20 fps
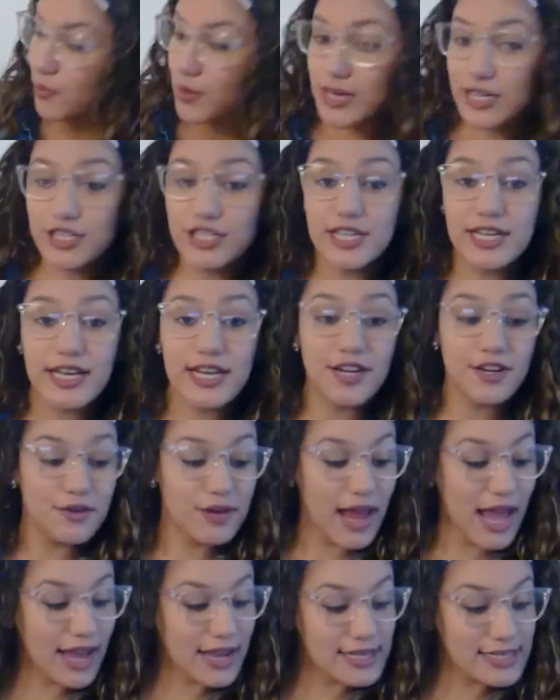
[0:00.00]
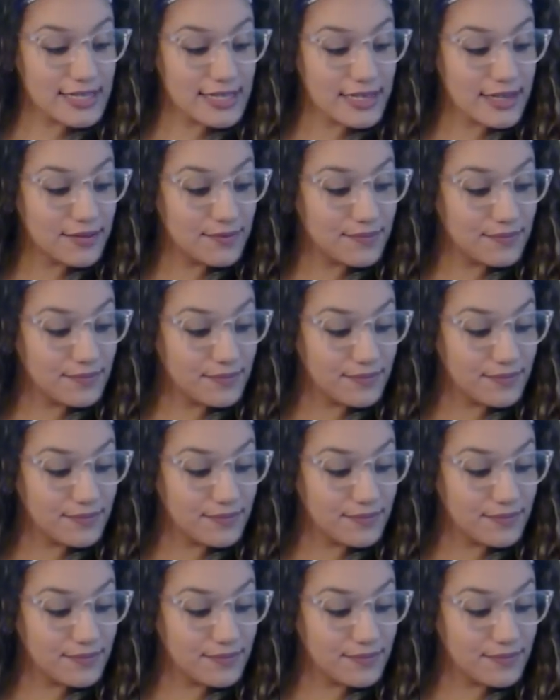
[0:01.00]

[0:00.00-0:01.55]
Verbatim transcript: What is she gonna do next?